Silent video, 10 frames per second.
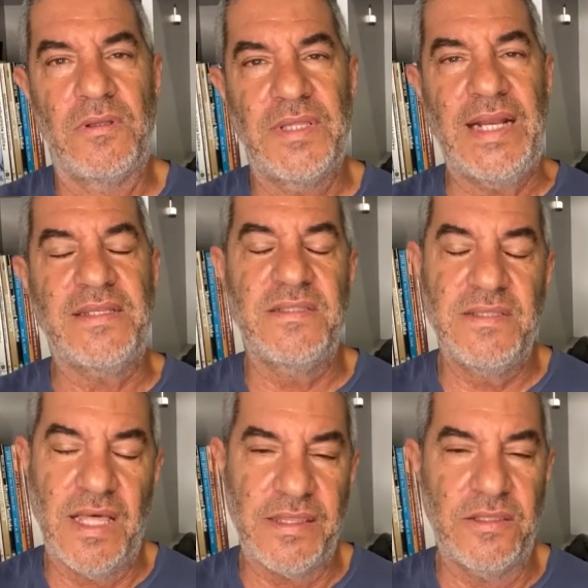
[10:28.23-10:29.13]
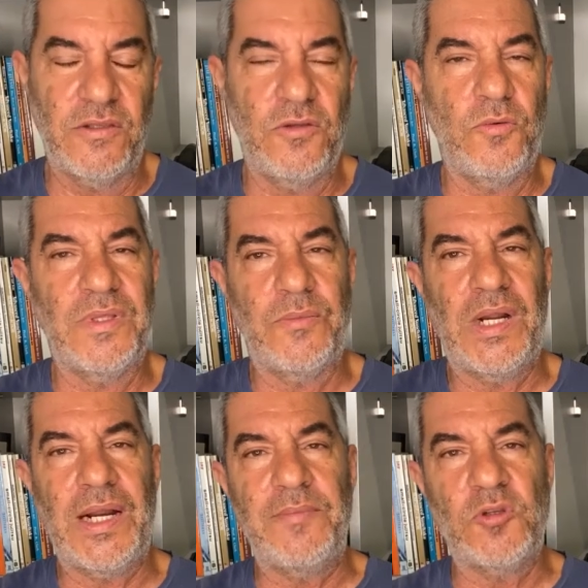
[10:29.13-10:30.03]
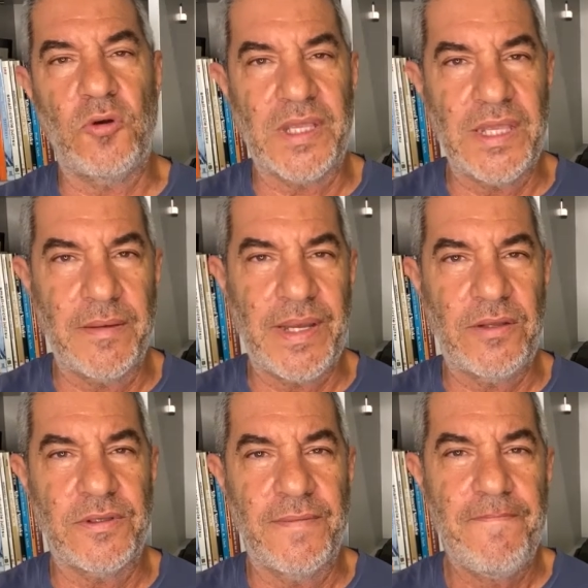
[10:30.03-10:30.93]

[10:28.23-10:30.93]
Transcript: That has nothing to do with what I'm talking about.